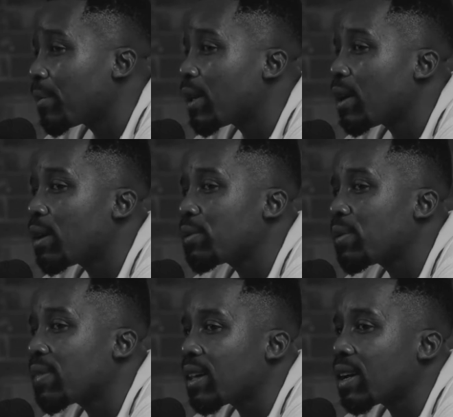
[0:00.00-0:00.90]
You have to
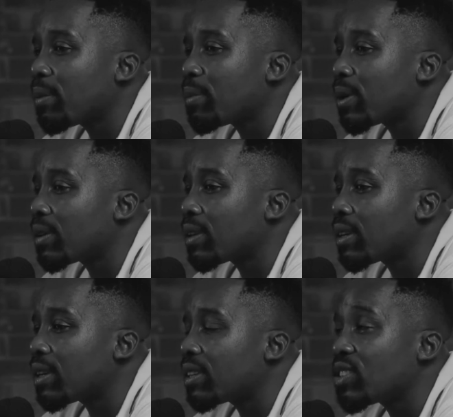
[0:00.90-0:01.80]
think about
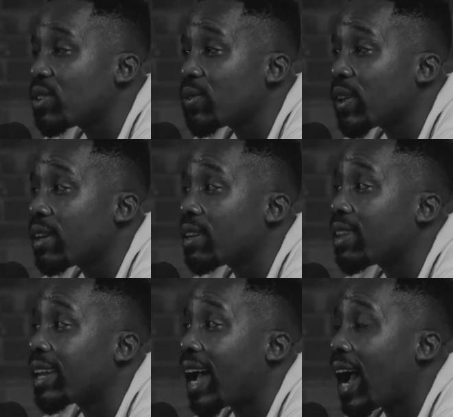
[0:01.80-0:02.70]
children
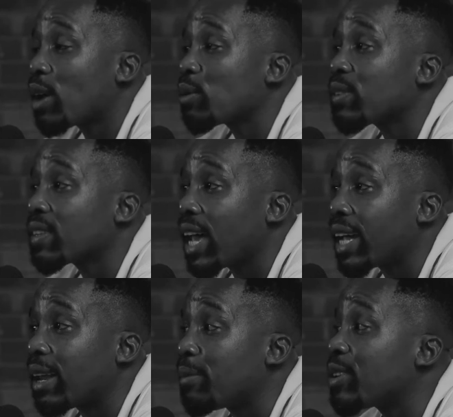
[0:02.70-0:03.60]
that are out of
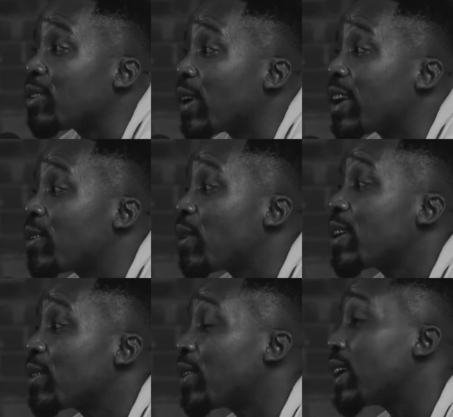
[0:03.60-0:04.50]
sight. I mean,
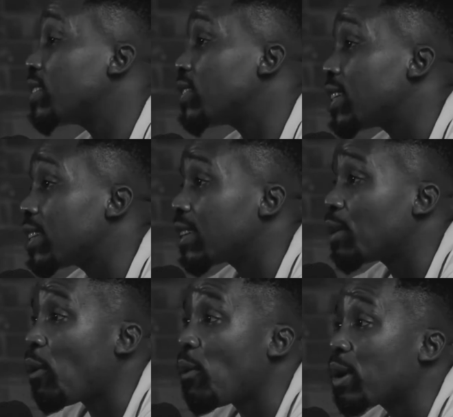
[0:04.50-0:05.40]
grandchildren
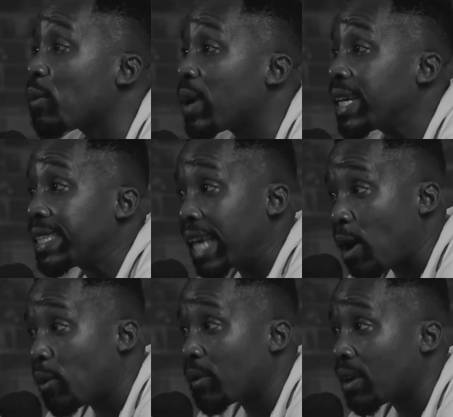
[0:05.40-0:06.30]
all the way
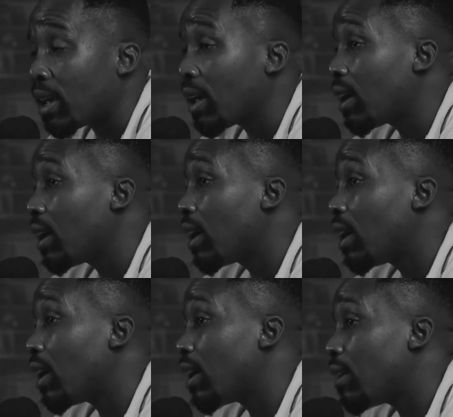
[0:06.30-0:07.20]
down.
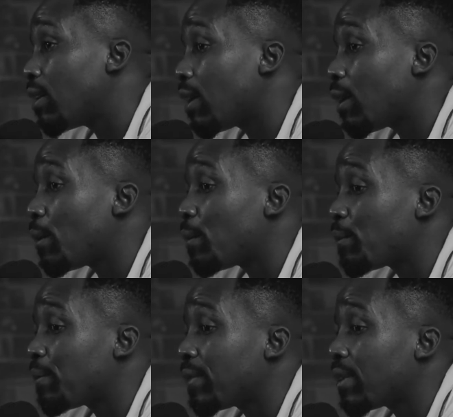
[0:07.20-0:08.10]
And
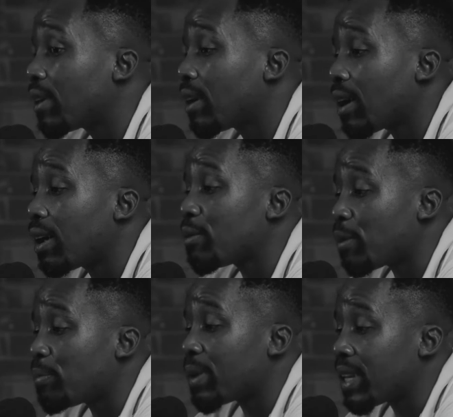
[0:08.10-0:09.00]
I have a
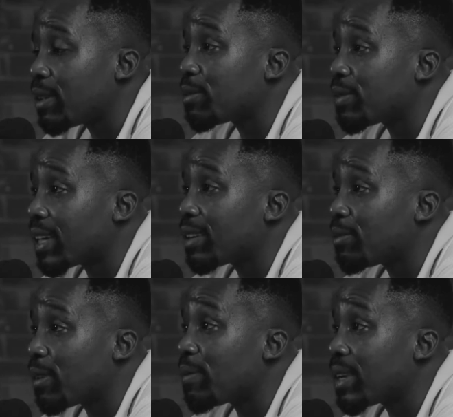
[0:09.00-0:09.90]
belief that
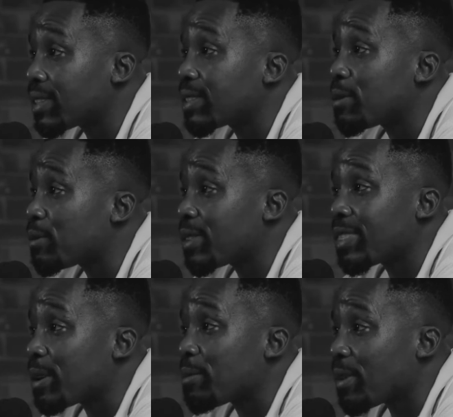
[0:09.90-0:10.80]
family is
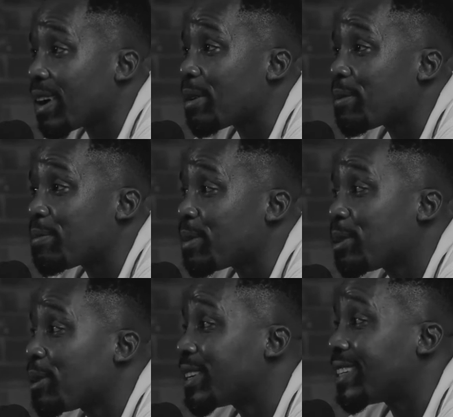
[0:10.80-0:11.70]
everything, bro,
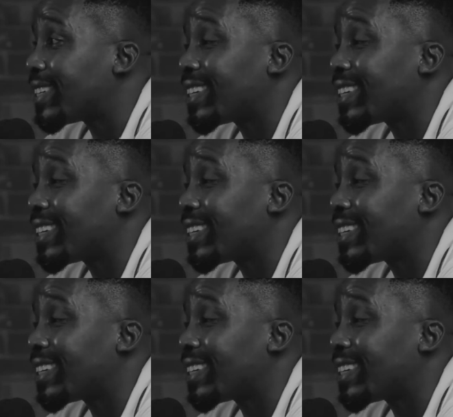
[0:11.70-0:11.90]
beyond,